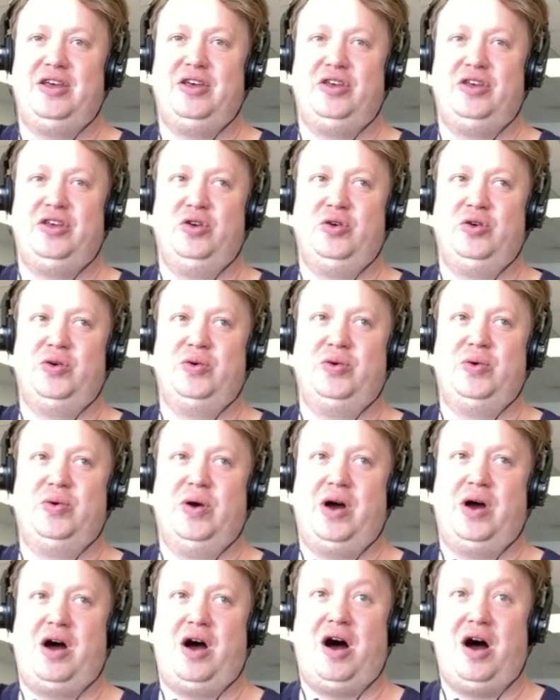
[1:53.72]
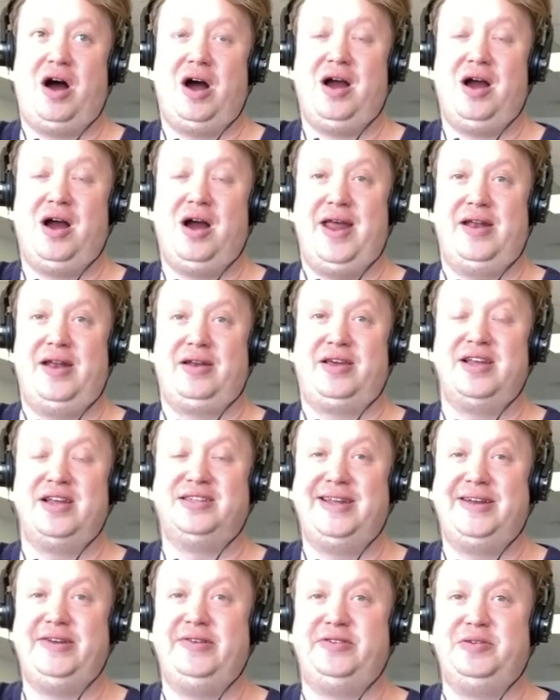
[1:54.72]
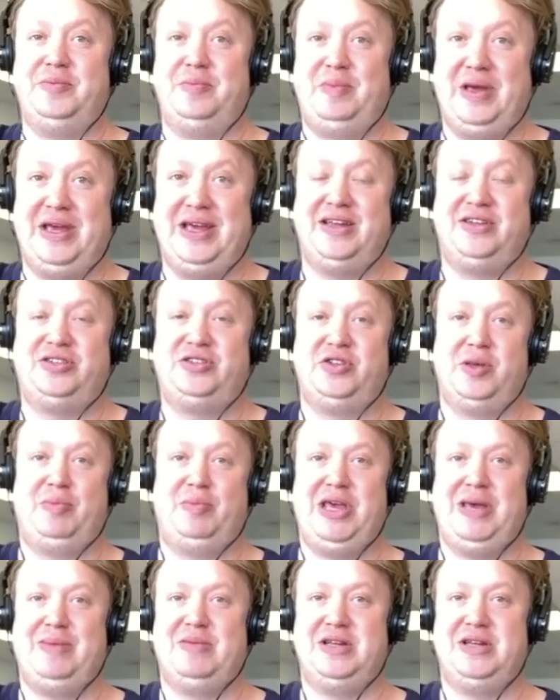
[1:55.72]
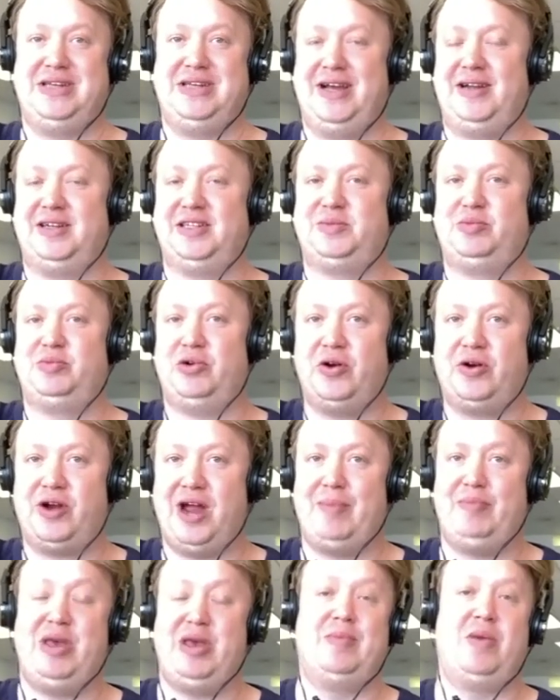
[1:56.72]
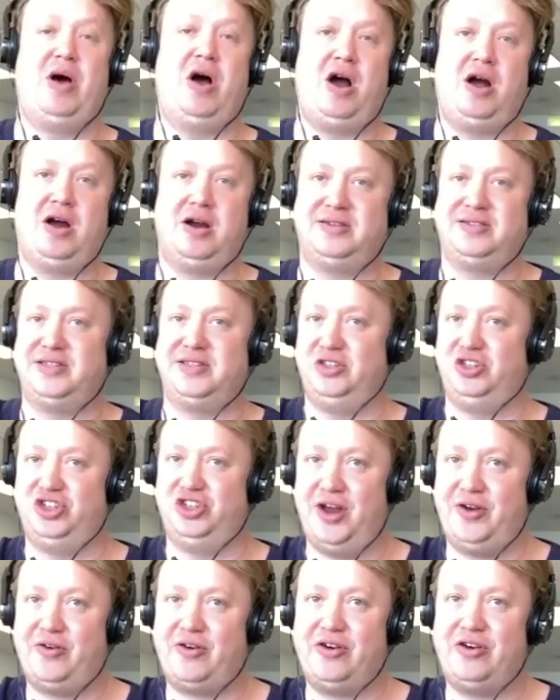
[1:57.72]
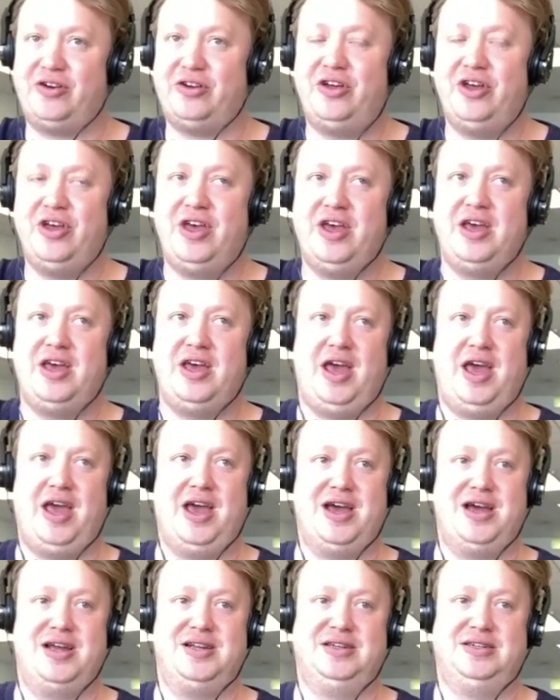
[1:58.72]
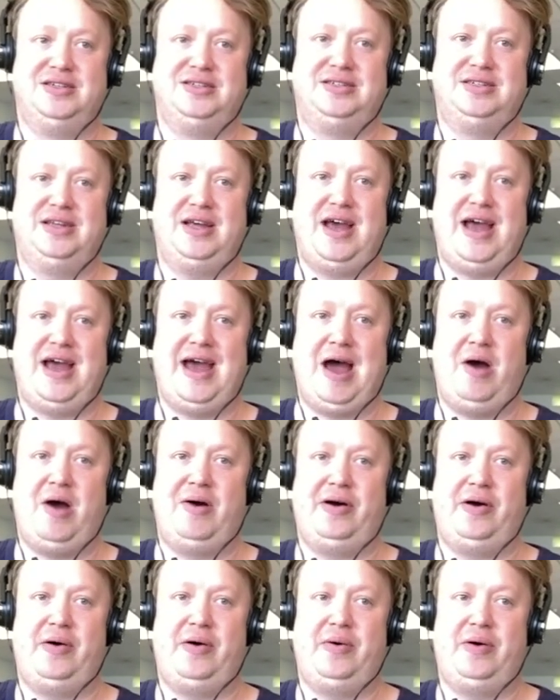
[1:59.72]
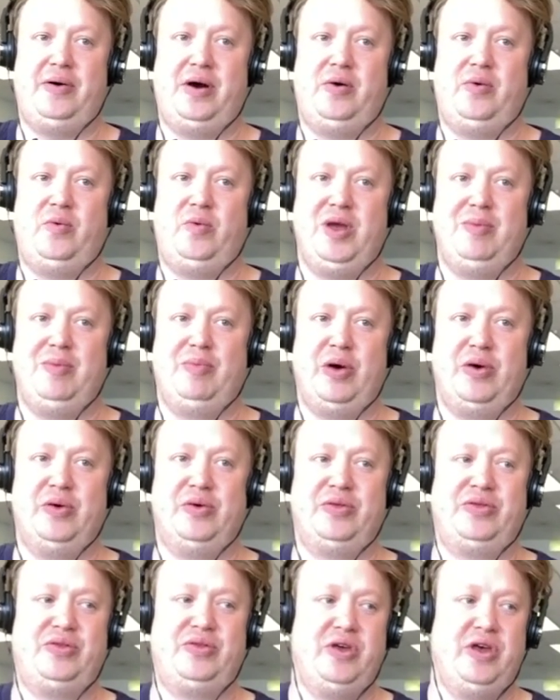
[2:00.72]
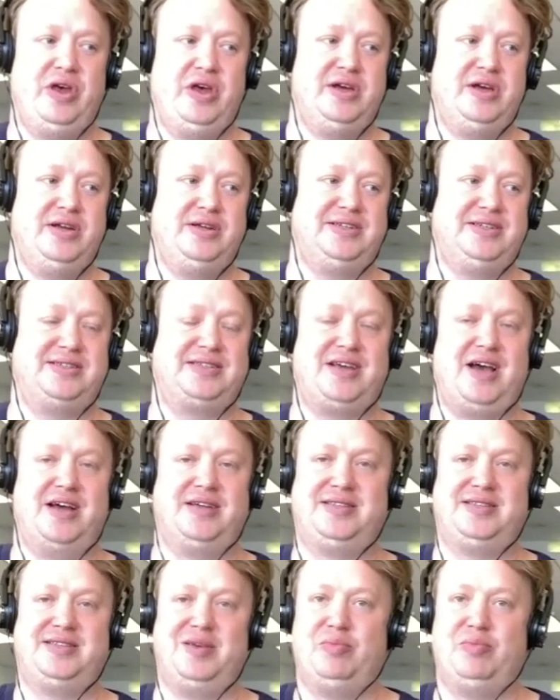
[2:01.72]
you are and continue to be to the Pima dance program, Pima arts in general, and how we both discussed the